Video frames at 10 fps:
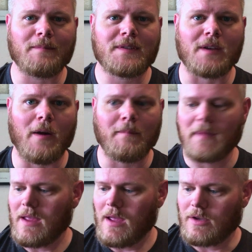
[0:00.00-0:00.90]
So
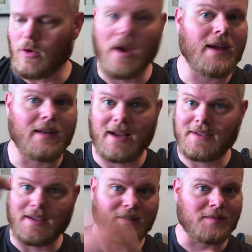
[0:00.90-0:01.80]
go ahead, like I
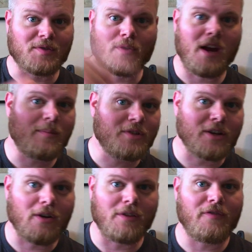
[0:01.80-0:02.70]
said, subscribe,
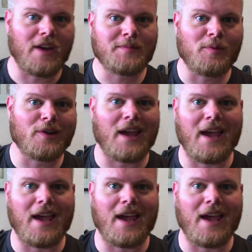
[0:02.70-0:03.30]
share on Facebook,